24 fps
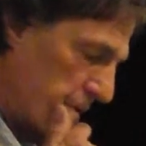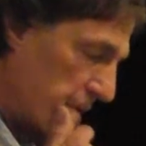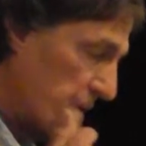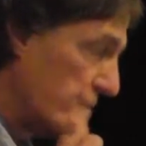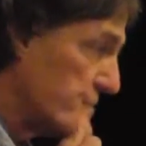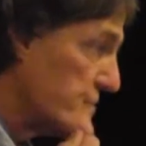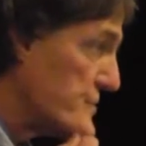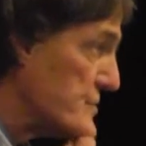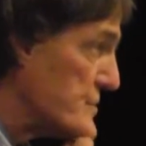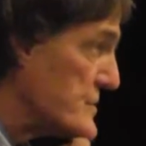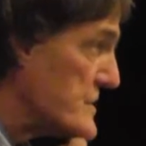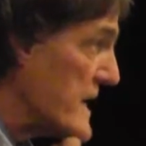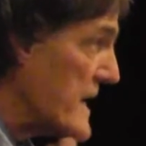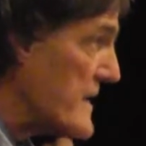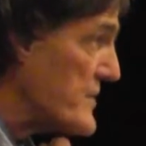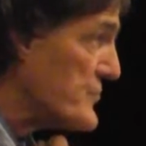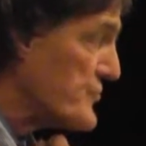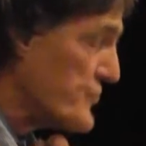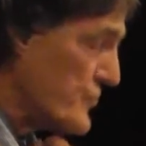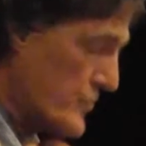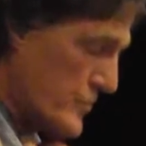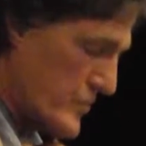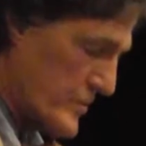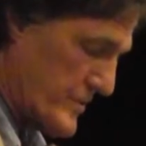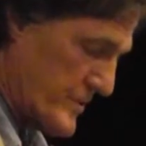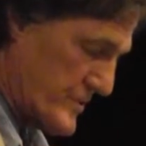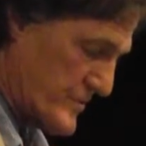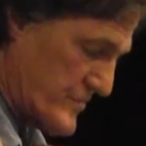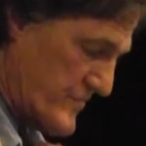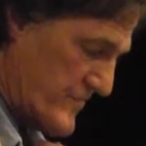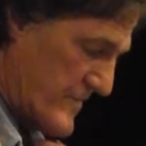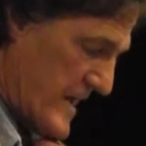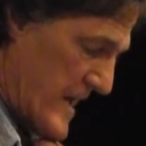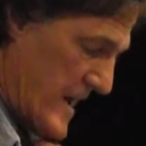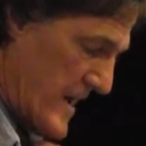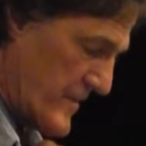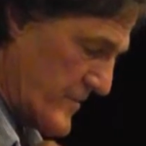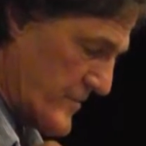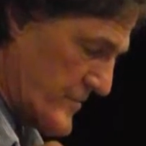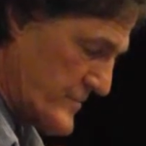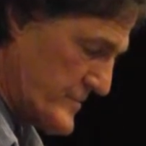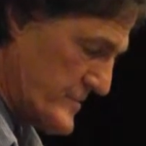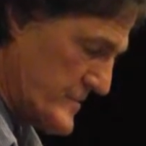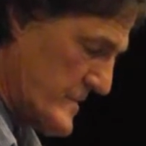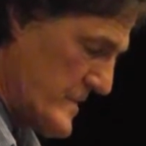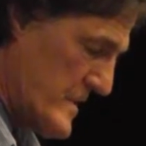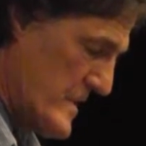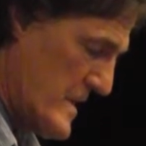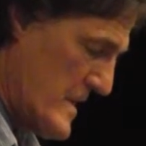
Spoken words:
is to stay true to these values